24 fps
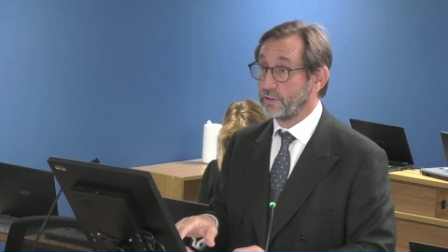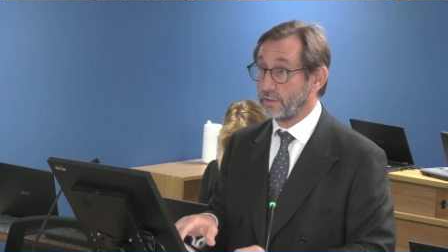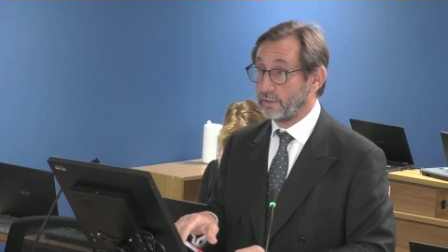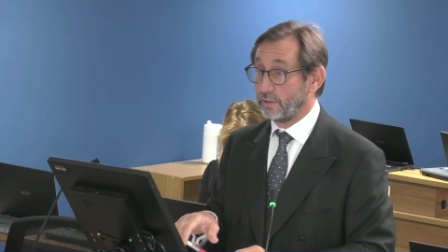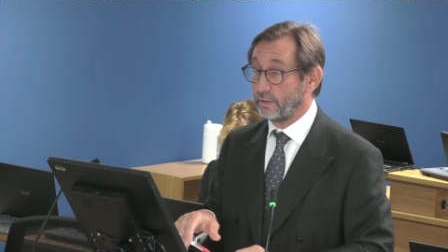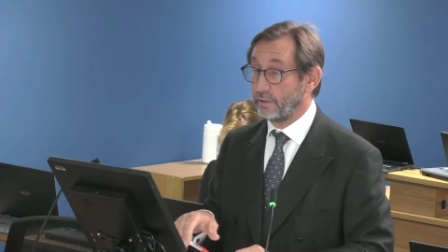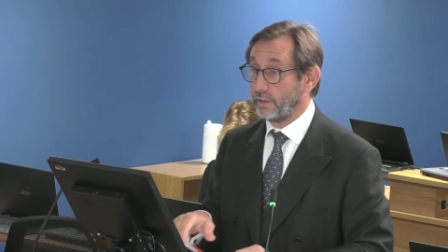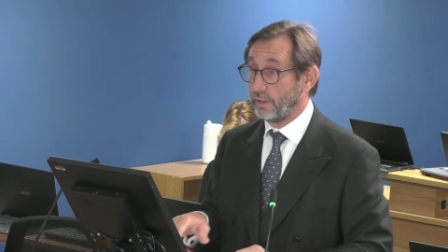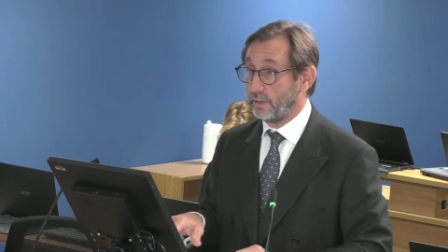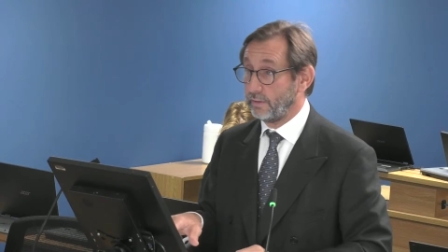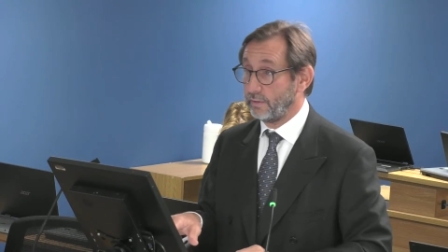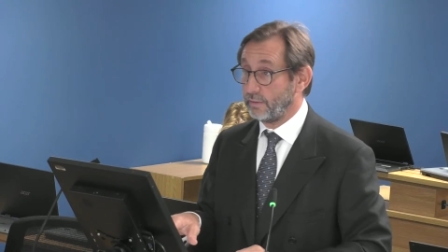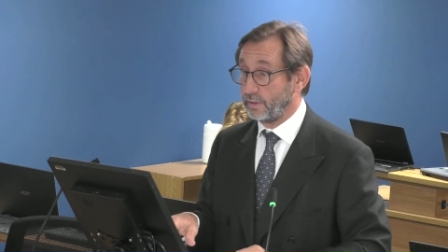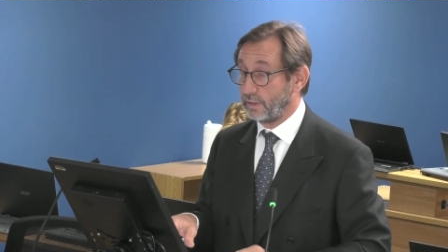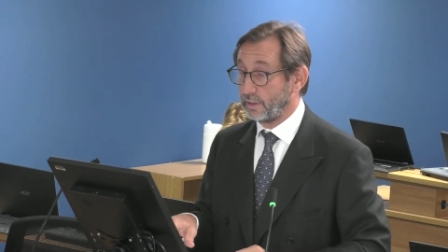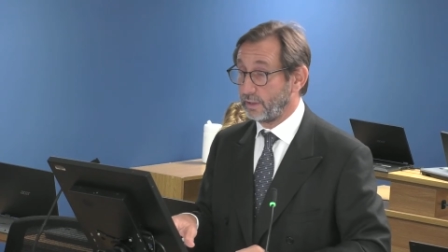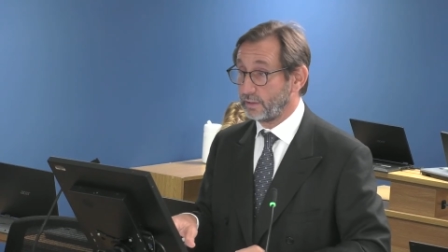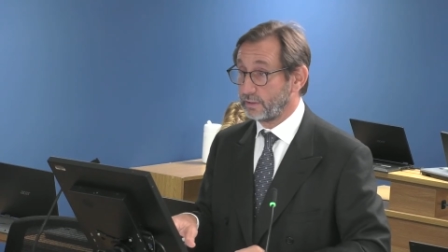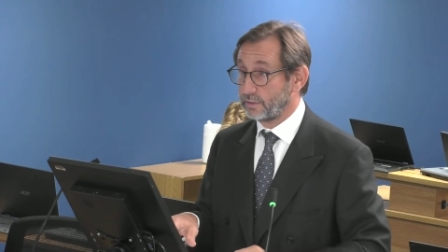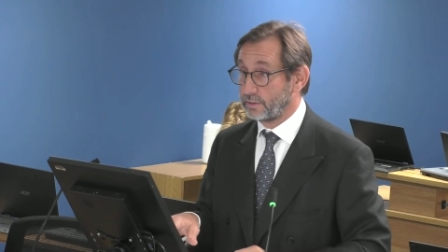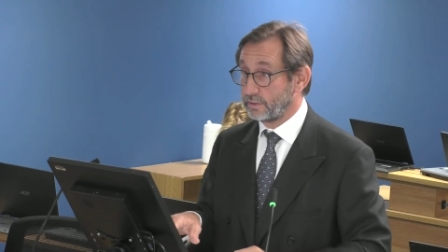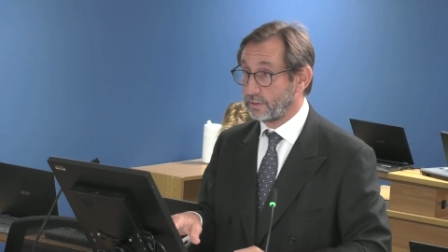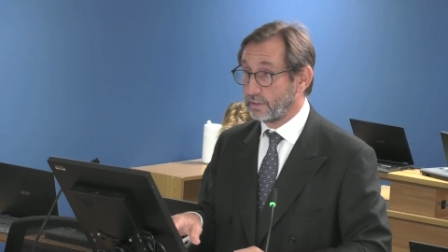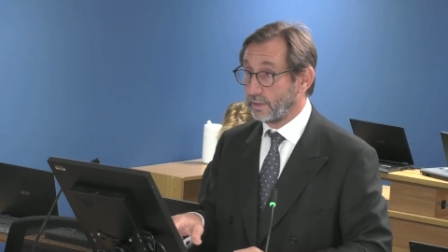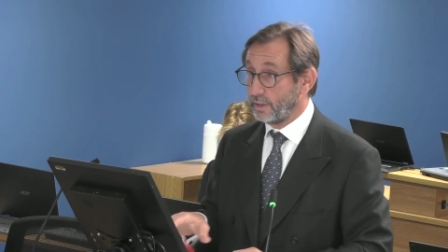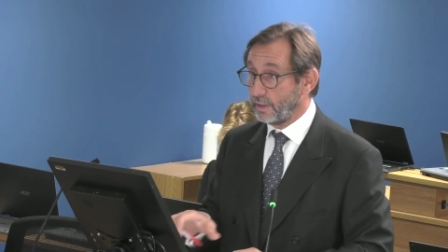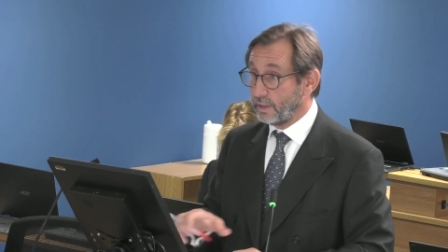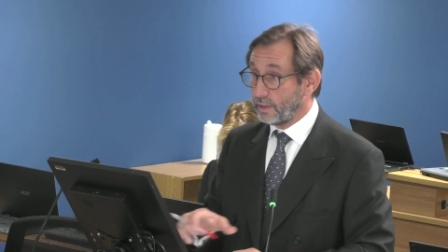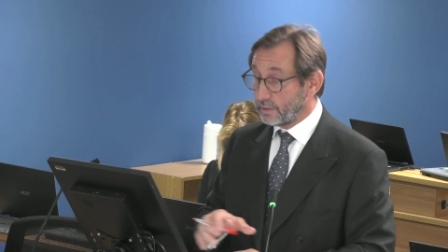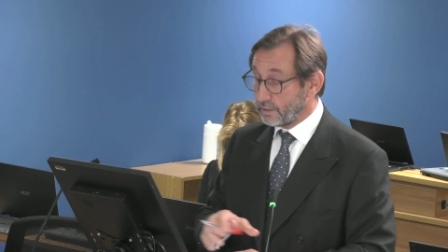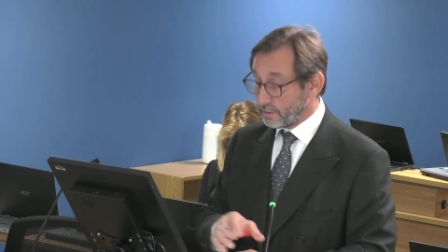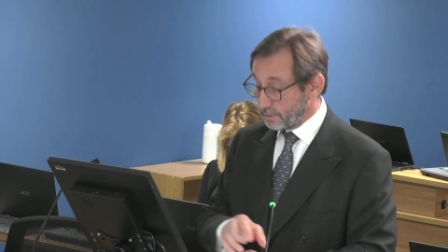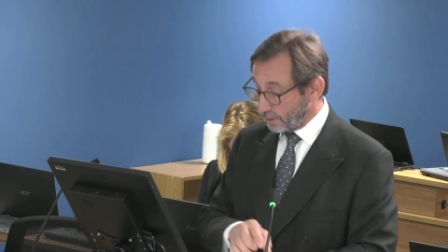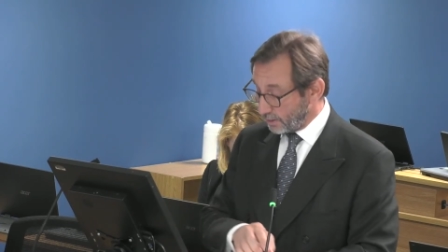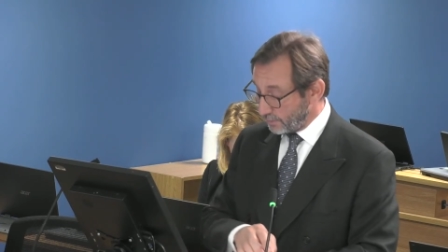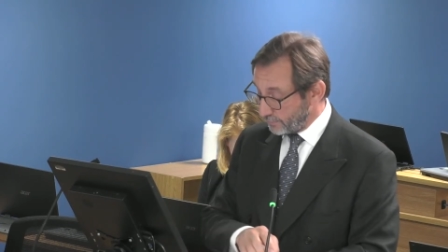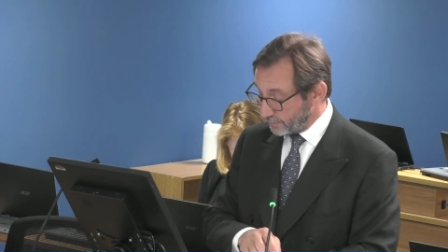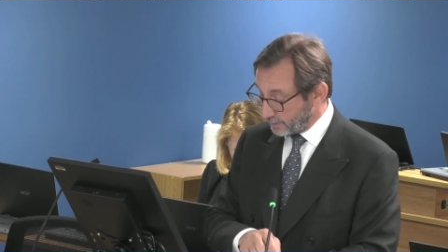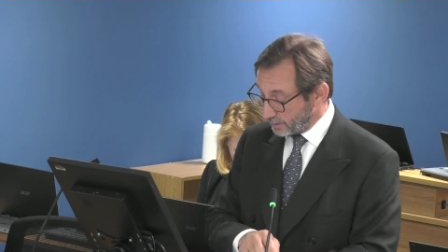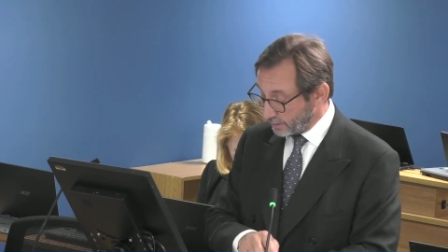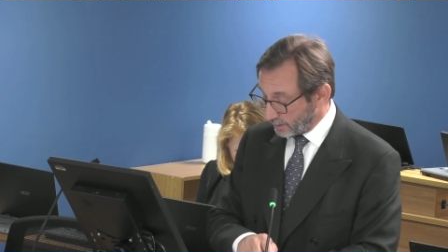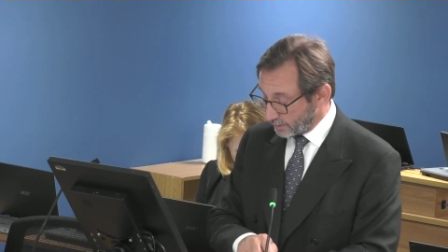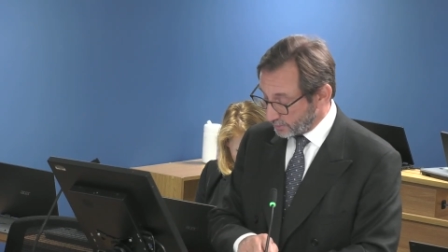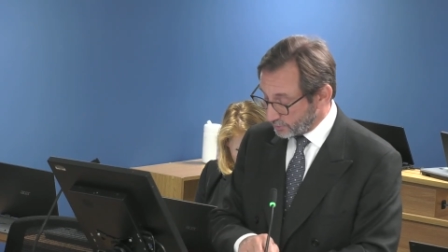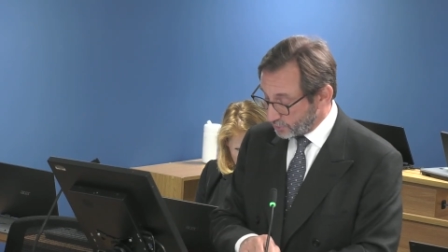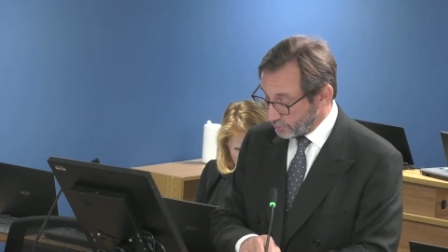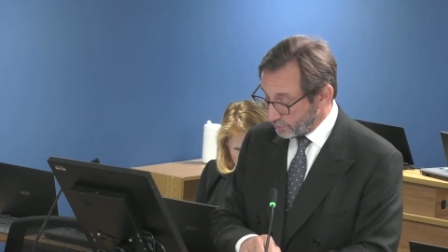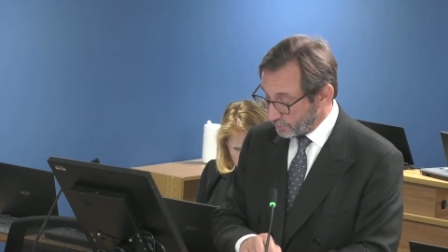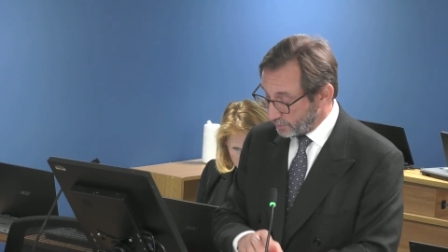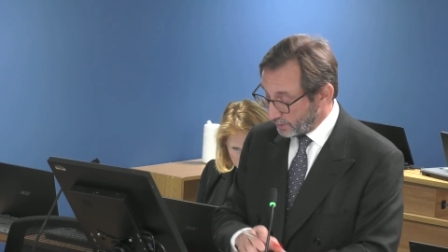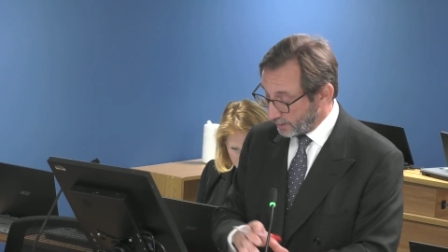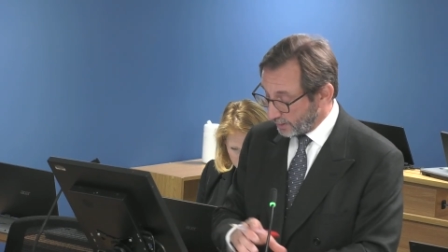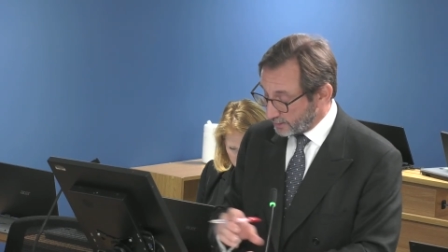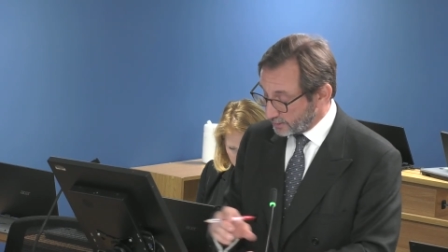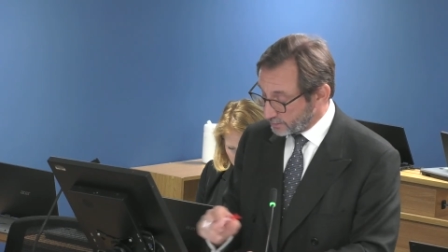over the last 2 days.